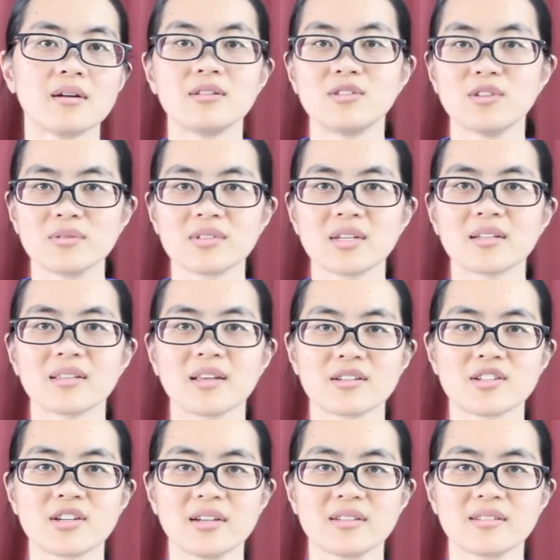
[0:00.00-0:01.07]
Don't take that
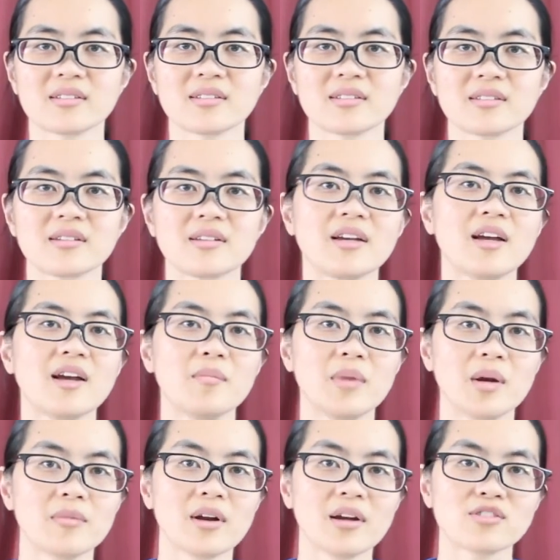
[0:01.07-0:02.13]
chance.
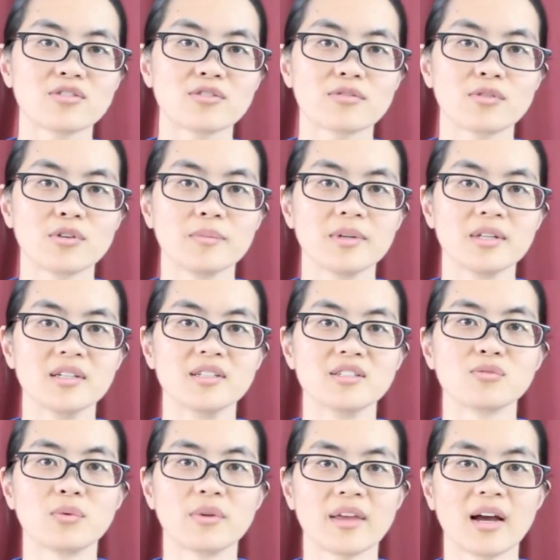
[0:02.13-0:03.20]
Memorize your formulas
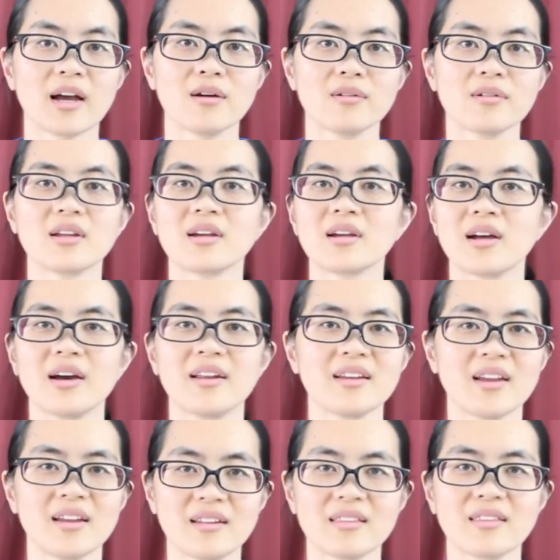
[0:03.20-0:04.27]
without
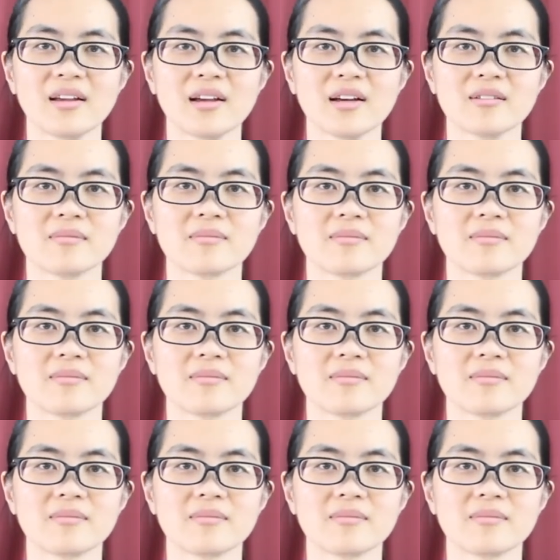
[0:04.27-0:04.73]
cutting anything out.